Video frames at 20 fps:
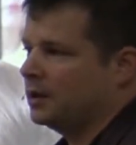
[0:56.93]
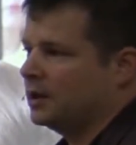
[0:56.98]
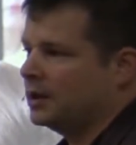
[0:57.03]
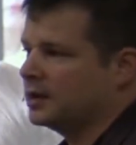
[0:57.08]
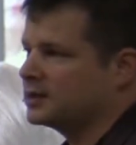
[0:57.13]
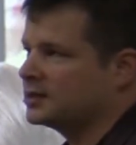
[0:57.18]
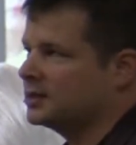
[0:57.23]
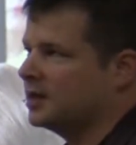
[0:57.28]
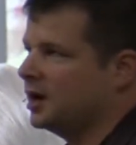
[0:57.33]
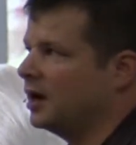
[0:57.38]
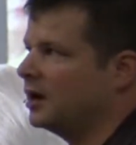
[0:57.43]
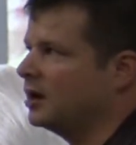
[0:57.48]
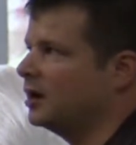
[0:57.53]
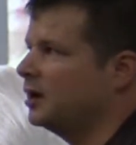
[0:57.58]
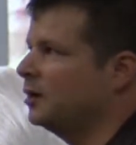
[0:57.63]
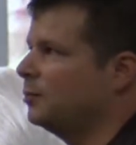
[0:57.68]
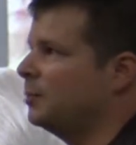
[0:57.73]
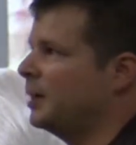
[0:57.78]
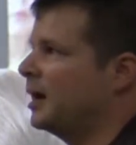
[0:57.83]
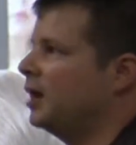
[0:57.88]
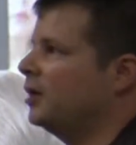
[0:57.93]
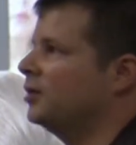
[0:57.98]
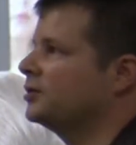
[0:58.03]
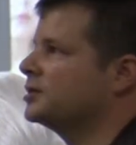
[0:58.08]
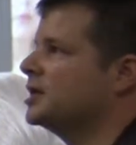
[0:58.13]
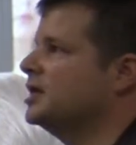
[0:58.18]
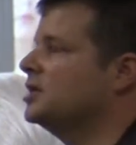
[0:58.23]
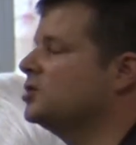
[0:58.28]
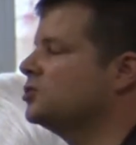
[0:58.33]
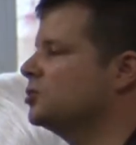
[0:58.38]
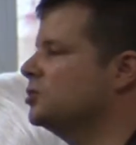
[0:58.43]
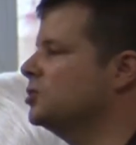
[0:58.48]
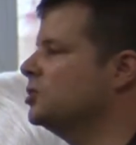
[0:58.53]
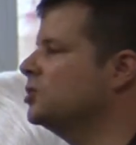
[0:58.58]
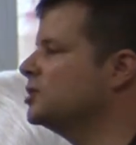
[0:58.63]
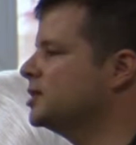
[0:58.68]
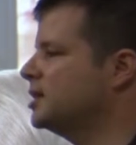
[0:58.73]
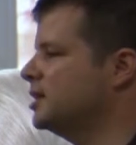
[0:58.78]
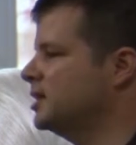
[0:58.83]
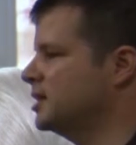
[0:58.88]
It's not about
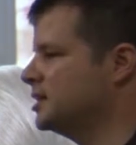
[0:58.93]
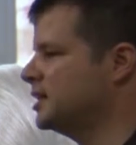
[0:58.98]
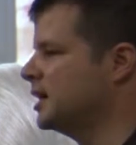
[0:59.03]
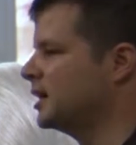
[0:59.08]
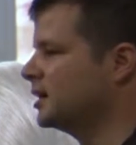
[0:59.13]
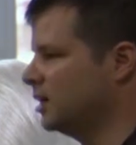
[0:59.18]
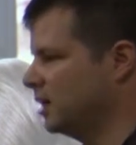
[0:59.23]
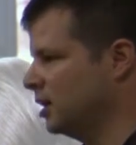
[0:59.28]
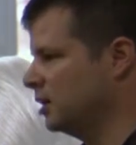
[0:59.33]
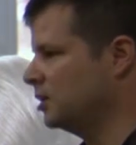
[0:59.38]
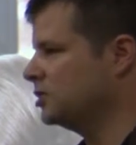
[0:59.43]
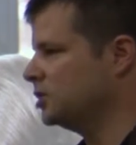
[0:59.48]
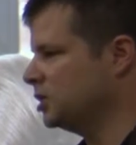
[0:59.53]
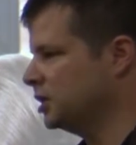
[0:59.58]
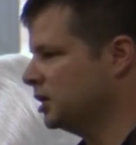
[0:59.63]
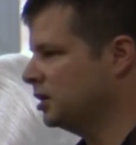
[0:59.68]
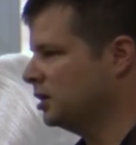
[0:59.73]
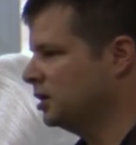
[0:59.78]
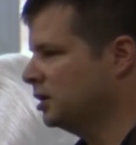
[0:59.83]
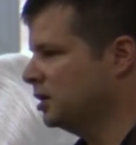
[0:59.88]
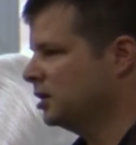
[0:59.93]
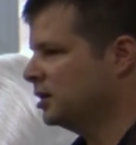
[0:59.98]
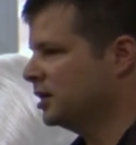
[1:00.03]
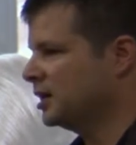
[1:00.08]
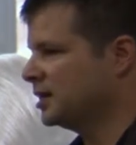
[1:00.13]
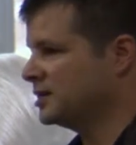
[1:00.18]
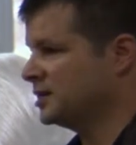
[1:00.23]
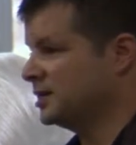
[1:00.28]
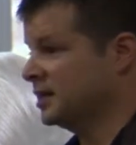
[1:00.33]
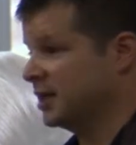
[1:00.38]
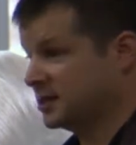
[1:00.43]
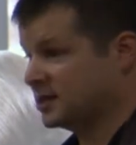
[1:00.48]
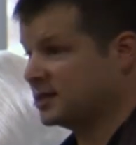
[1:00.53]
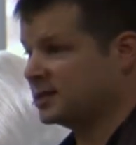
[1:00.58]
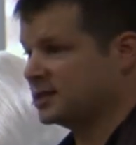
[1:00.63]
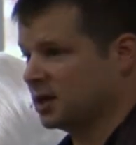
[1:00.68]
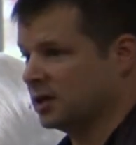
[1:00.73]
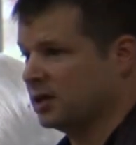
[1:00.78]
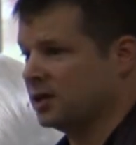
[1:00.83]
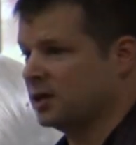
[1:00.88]
introducing the technology that's
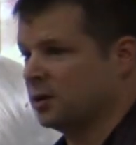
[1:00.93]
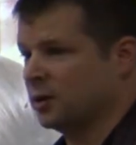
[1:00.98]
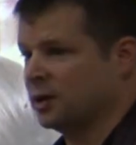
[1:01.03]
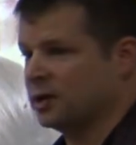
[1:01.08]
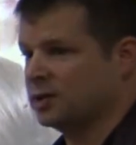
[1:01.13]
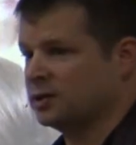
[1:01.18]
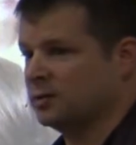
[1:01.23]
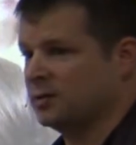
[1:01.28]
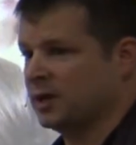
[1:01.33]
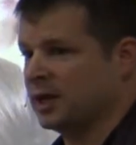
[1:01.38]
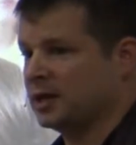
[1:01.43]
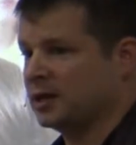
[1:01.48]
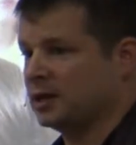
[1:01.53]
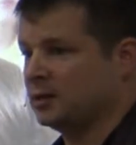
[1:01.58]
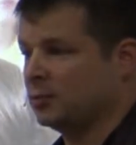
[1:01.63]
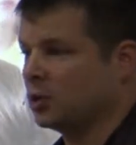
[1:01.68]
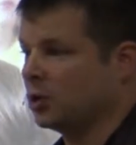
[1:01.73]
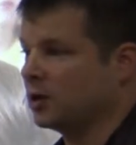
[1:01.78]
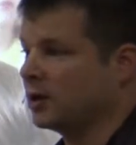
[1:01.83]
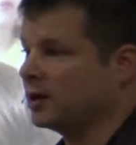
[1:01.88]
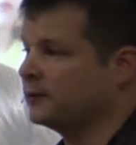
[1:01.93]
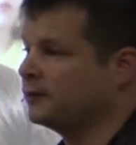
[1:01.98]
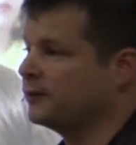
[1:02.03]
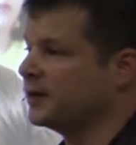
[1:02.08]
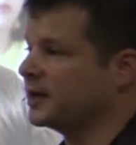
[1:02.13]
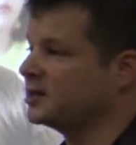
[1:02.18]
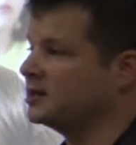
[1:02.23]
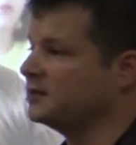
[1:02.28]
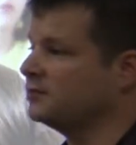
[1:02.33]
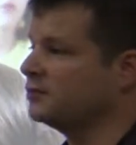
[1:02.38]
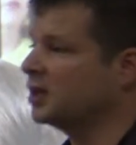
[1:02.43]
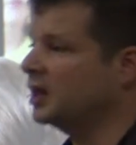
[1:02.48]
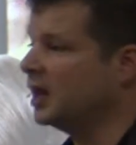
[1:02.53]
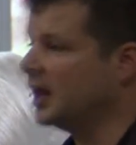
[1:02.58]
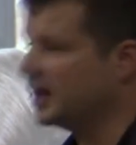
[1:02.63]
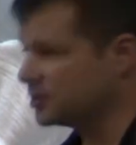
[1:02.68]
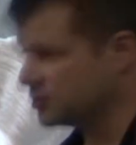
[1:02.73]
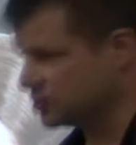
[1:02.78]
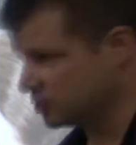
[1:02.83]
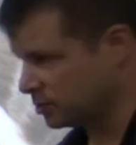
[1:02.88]
necessarily going to make it a more effective
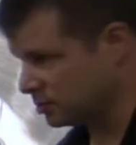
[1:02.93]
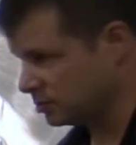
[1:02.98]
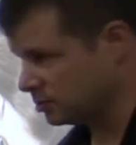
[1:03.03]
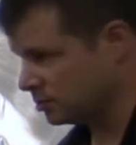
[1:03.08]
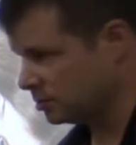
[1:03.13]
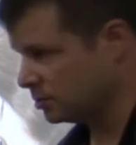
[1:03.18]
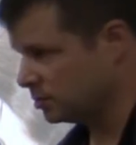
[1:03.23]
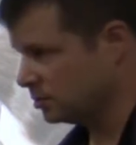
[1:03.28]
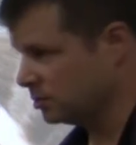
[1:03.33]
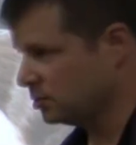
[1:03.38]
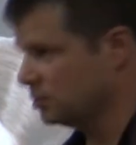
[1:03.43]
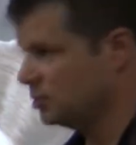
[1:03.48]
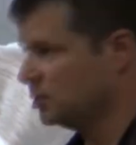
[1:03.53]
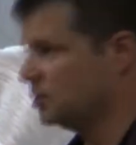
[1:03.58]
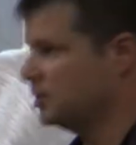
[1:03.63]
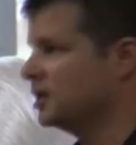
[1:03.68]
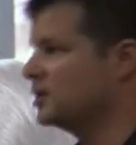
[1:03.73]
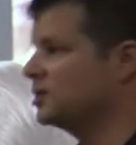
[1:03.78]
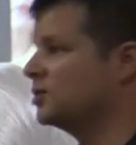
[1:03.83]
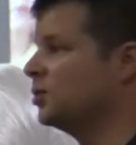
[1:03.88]
classroom, that